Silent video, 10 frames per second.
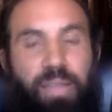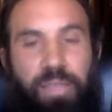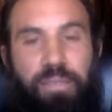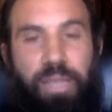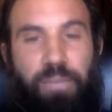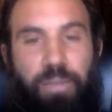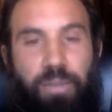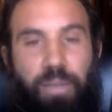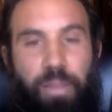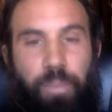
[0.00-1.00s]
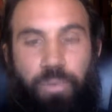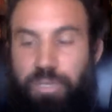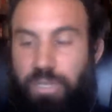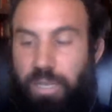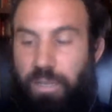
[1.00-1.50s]
Today it's time to
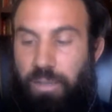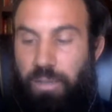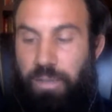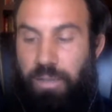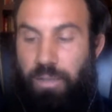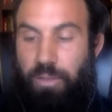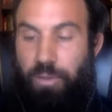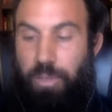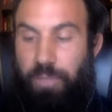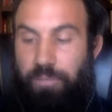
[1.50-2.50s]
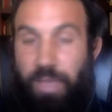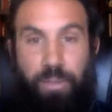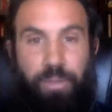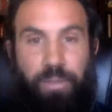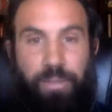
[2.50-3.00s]
appreciate and learn about
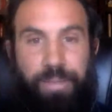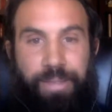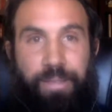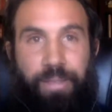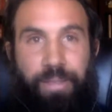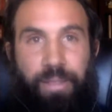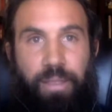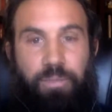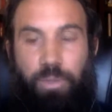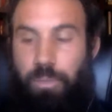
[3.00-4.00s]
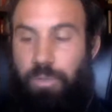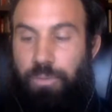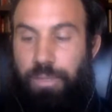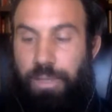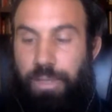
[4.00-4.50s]
family. That's what I'm
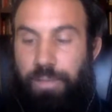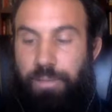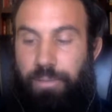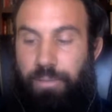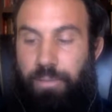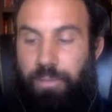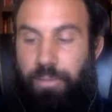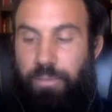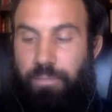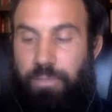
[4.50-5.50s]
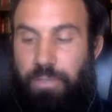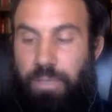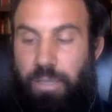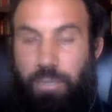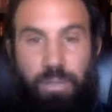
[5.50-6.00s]
doing today.
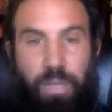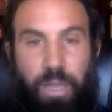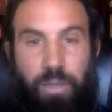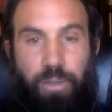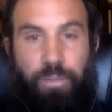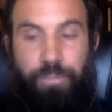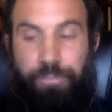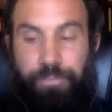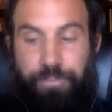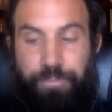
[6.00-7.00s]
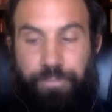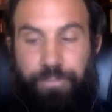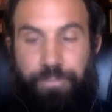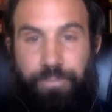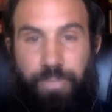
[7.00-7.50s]
Visiting him in Tahoe.
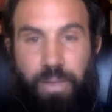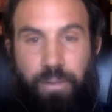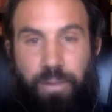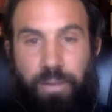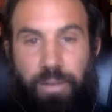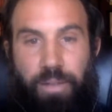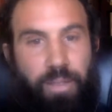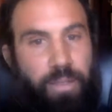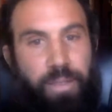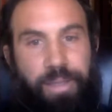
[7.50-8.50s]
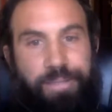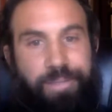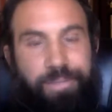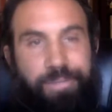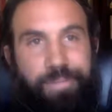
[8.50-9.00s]
But I
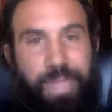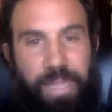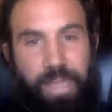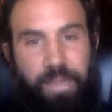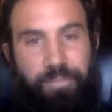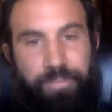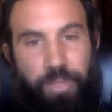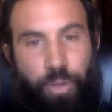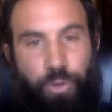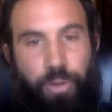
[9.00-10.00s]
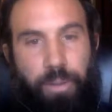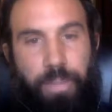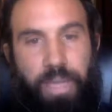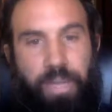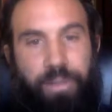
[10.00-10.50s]
just had that going on in
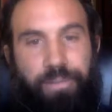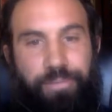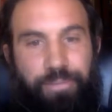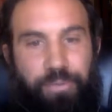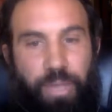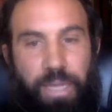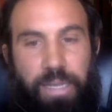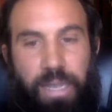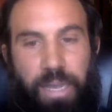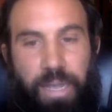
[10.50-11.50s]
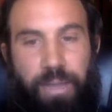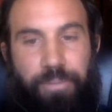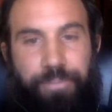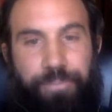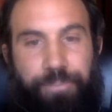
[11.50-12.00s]
my head, so I had to get it out.